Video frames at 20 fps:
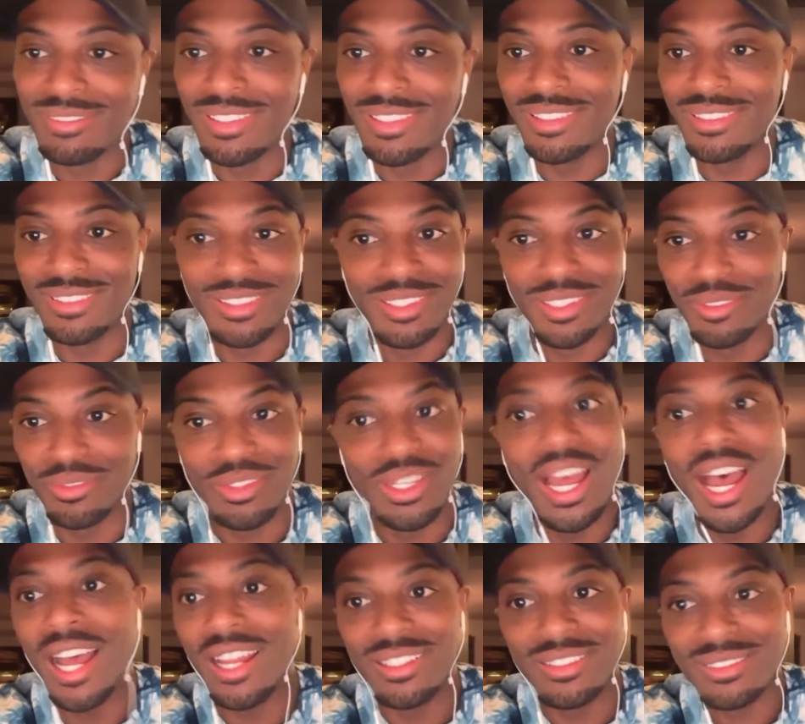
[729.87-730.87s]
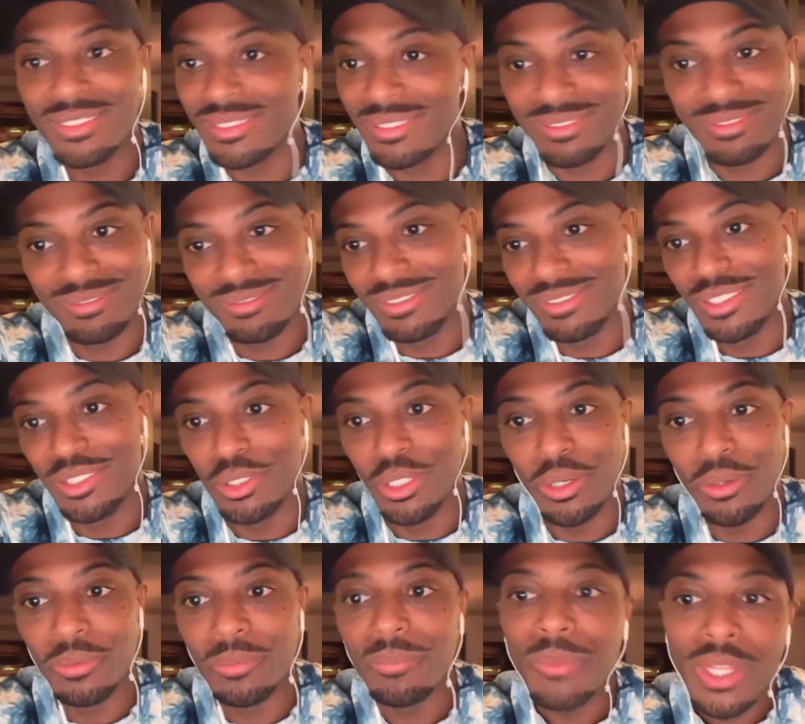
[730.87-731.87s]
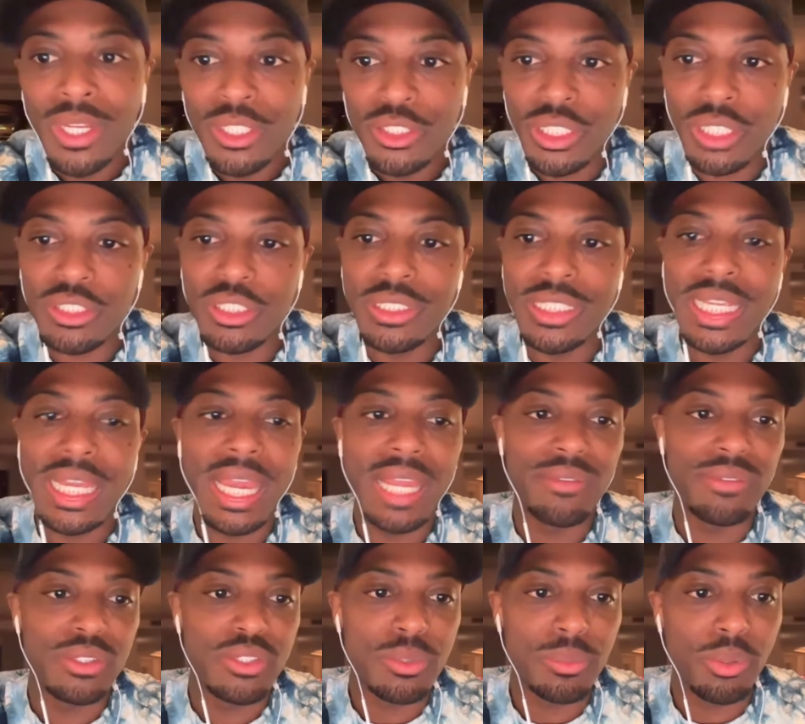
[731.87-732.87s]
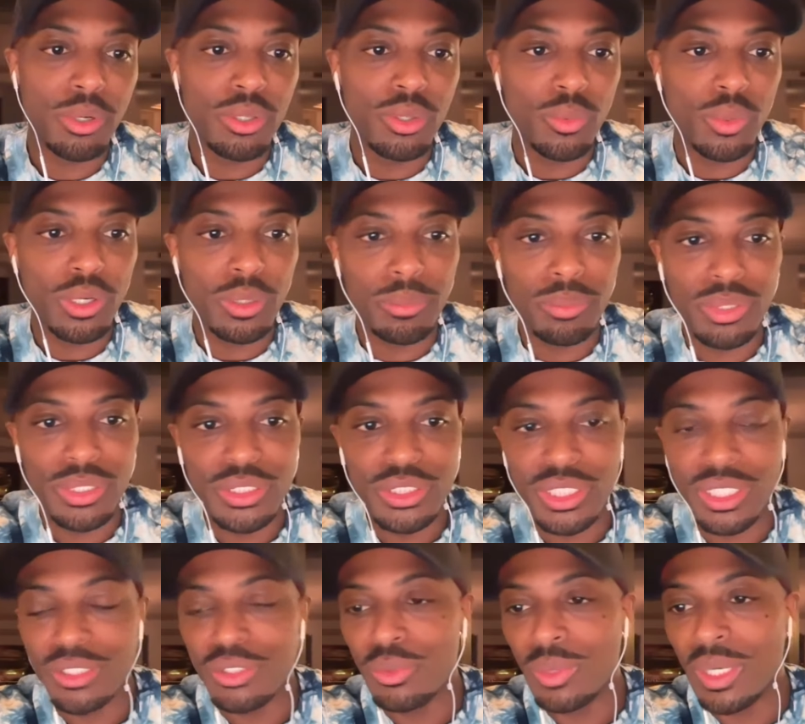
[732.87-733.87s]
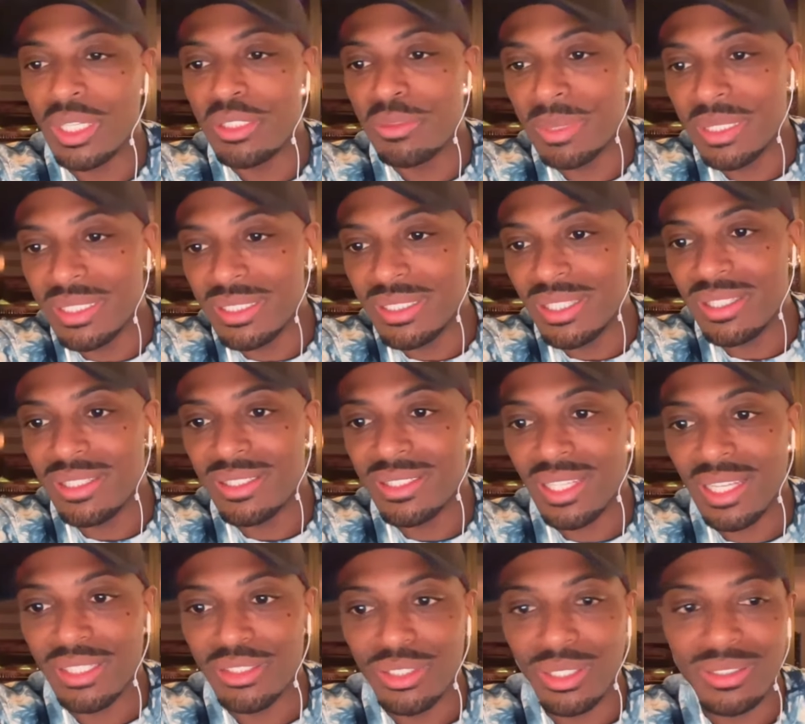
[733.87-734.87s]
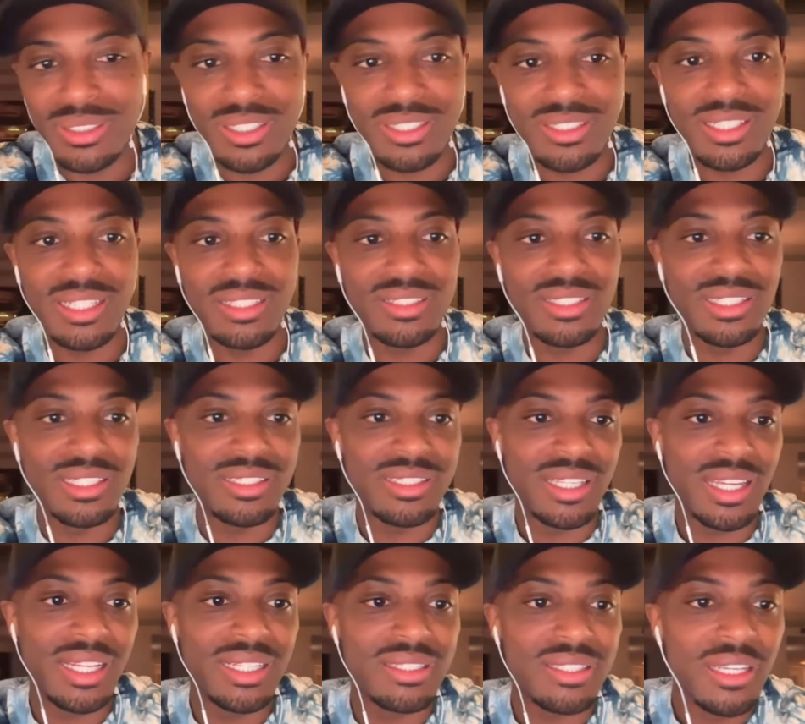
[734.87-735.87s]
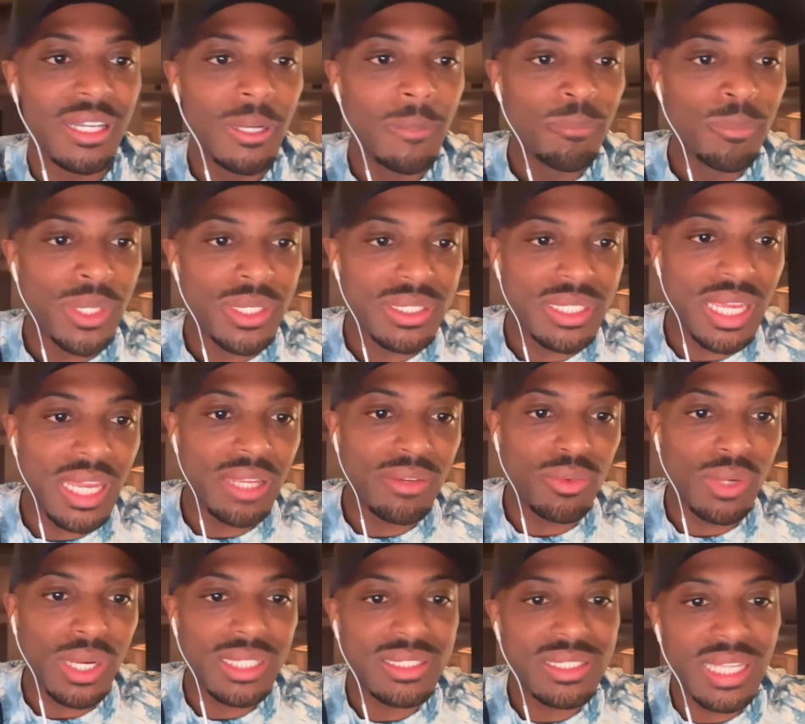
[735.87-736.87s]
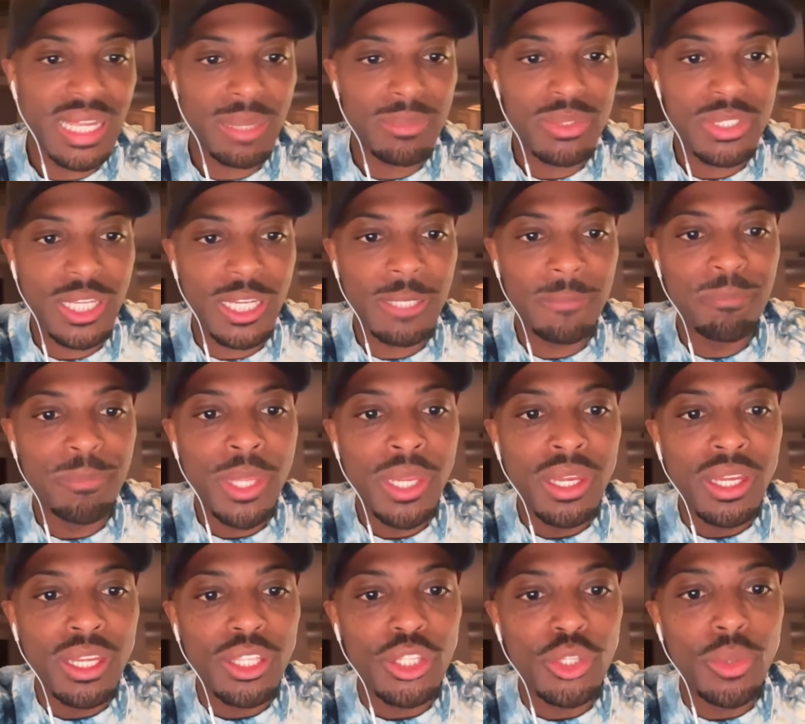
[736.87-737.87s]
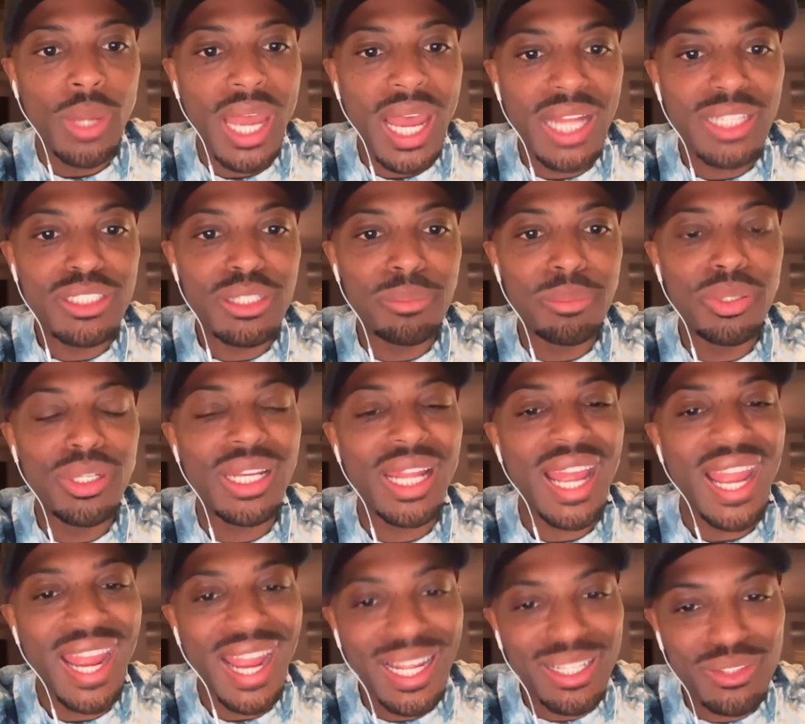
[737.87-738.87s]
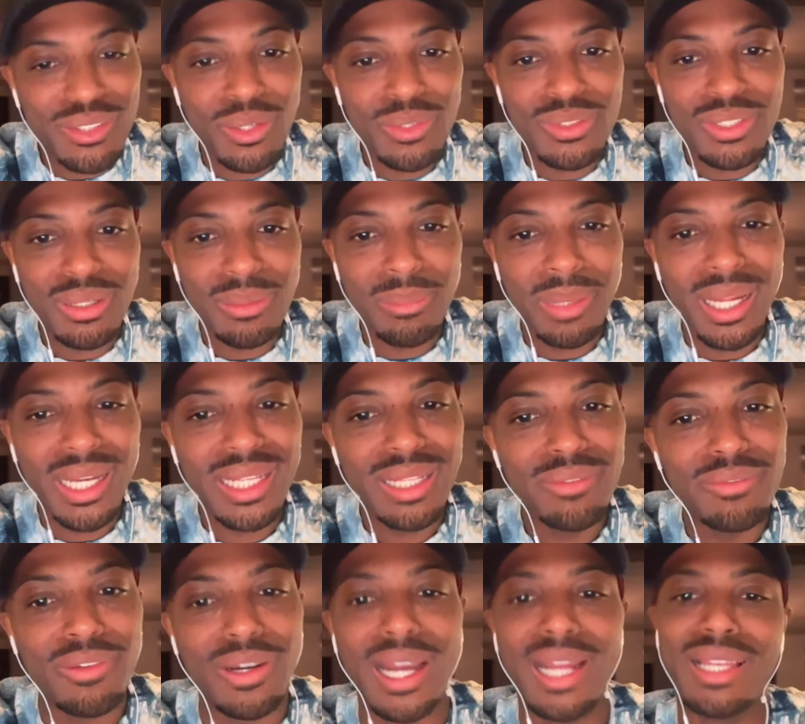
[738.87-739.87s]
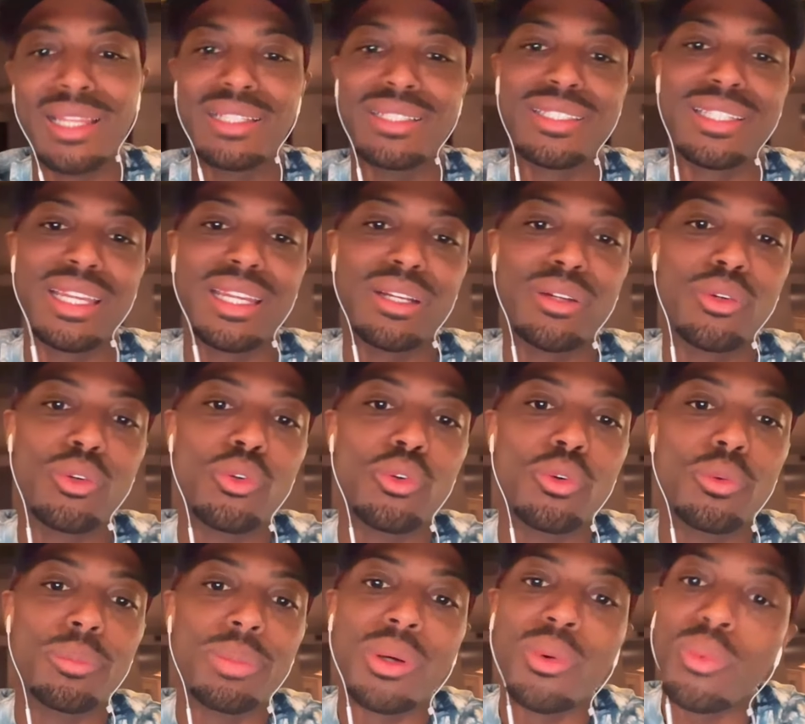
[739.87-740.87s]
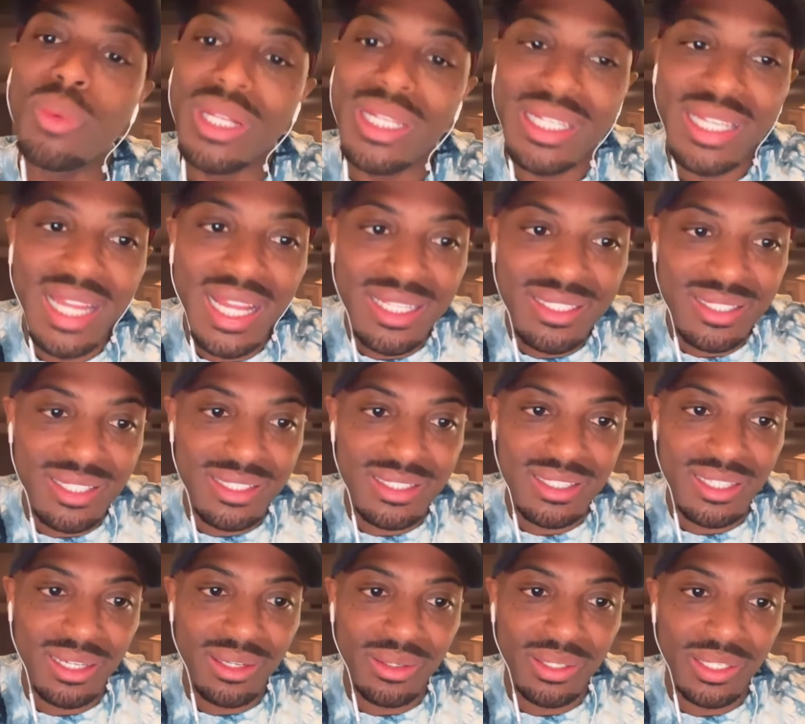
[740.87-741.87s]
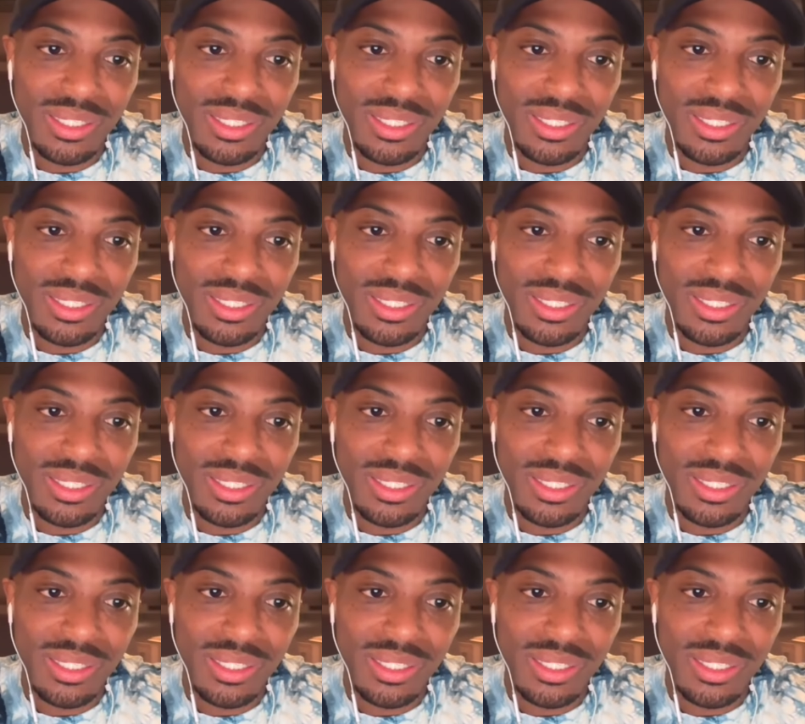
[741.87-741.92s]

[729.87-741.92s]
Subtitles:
you don't. Shout out to D. Haven supporting the work. Appreciate you. Writes Peace of the Saints. Shout out to the Saint City Saints. Dave writes, damn, Saint, you had to put hands on somebody? Violence ain't cool, but when necessary,